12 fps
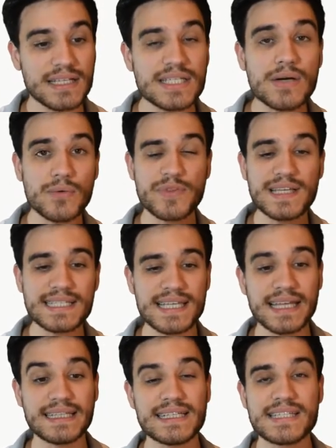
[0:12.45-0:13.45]
So this
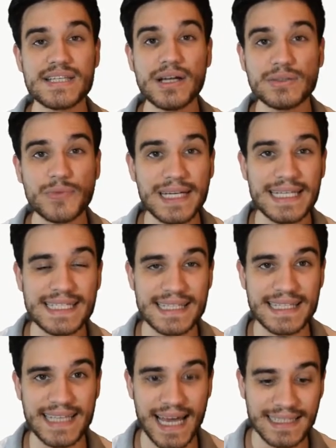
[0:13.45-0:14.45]
set is not released
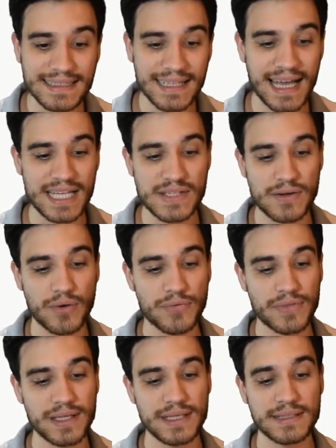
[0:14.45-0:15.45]
yet as
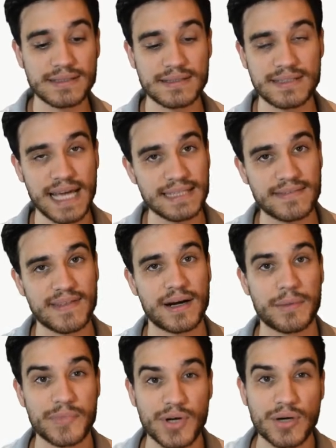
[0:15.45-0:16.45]
of the date that
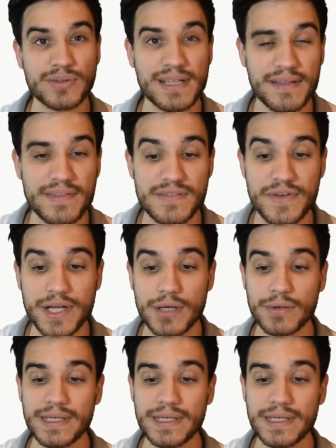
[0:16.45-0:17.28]
I'm recording this video.